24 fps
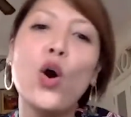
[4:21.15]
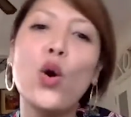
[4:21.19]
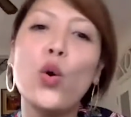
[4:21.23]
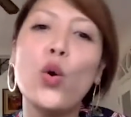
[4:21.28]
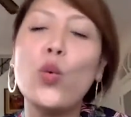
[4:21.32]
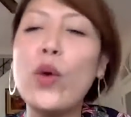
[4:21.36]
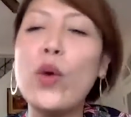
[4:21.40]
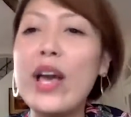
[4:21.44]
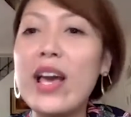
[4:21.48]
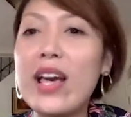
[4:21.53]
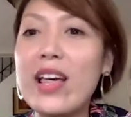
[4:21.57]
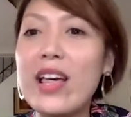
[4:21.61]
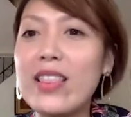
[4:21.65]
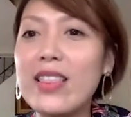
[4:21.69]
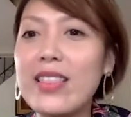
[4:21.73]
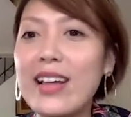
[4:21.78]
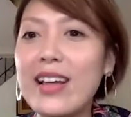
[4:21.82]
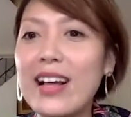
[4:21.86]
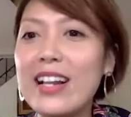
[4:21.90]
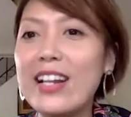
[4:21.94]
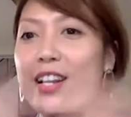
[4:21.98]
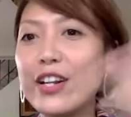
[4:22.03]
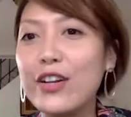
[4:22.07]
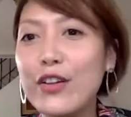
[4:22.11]
with
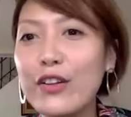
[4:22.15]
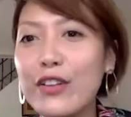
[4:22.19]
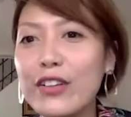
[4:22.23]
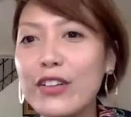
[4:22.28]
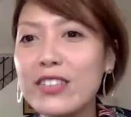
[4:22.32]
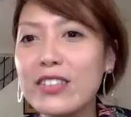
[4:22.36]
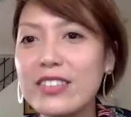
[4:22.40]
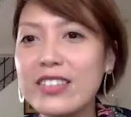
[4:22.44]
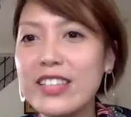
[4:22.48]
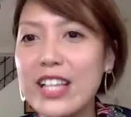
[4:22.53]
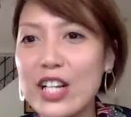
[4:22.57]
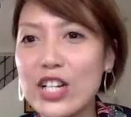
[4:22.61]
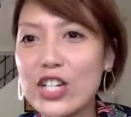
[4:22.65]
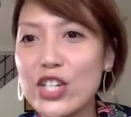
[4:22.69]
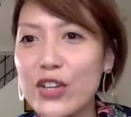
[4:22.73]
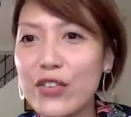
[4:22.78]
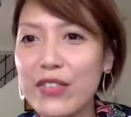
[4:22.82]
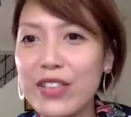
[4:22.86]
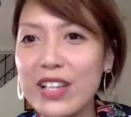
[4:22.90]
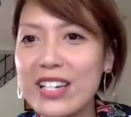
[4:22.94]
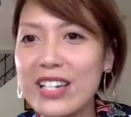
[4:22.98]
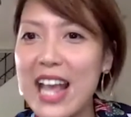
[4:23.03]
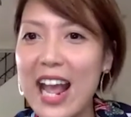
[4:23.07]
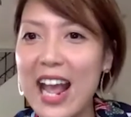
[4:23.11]
a little dish of
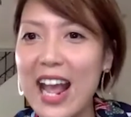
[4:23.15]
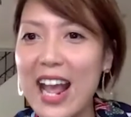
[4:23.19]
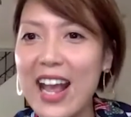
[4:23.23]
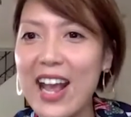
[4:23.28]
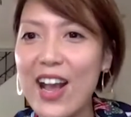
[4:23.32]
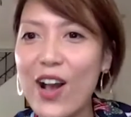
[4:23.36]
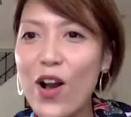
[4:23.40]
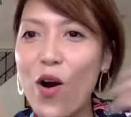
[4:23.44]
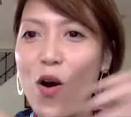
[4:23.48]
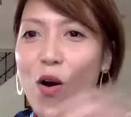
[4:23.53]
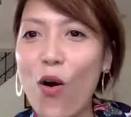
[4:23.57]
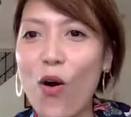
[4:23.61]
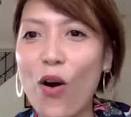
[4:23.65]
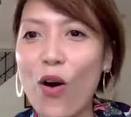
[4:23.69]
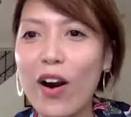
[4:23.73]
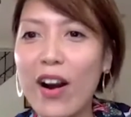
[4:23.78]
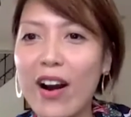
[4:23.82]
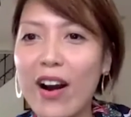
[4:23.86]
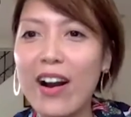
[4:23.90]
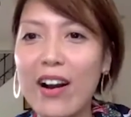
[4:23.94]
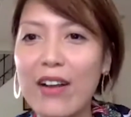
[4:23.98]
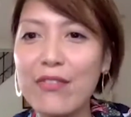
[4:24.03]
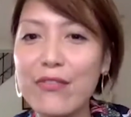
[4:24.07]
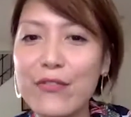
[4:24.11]
the day or
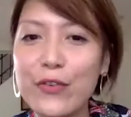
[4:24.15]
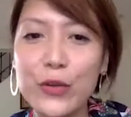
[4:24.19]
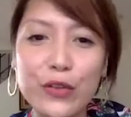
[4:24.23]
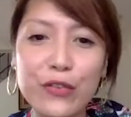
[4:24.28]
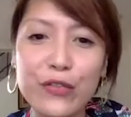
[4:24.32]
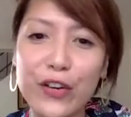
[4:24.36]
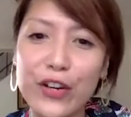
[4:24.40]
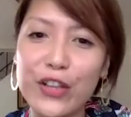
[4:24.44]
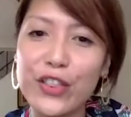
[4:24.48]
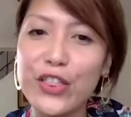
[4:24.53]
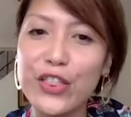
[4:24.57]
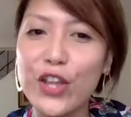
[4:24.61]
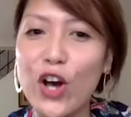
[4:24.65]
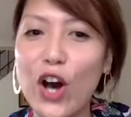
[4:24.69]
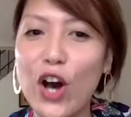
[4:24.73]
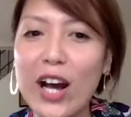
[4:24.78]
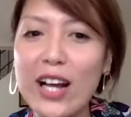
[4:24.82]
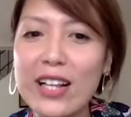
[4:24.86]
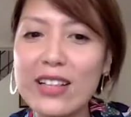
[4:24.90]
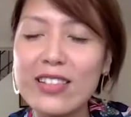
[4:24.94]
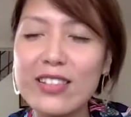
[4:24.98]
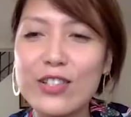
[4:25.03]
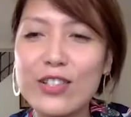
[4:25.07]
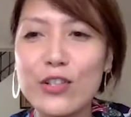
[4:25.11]
food for
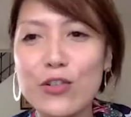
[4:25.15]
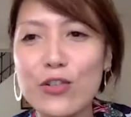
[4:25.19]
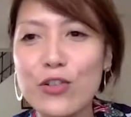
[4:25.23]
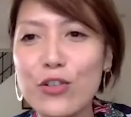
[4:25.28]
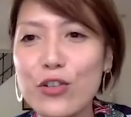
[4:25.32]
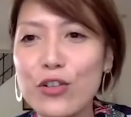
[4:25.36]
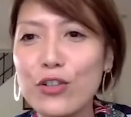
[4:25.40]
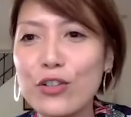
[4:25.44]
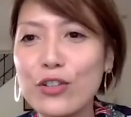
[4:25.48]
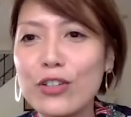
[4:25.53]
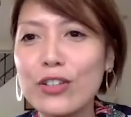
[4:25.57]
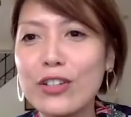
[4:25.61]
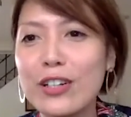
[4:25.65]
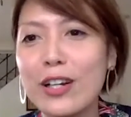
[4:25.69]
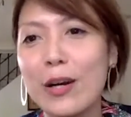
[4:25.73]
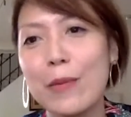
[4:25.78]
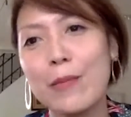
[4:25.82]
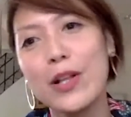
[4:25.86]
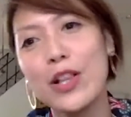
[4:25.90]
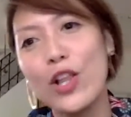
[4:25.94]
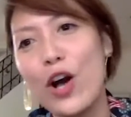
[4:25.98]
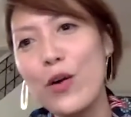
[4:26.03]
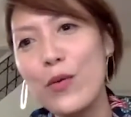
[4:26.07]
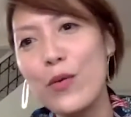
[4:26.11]
thought to come
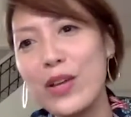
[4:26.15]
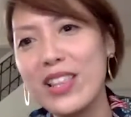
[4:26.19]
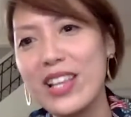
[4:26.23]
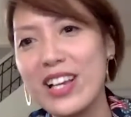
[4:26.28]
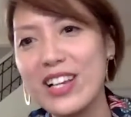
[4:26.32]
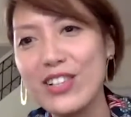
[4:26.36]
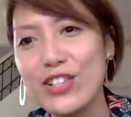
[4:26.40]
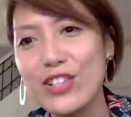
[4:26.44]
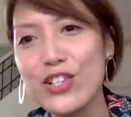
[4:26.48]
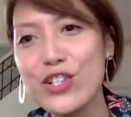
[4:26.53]
along with it.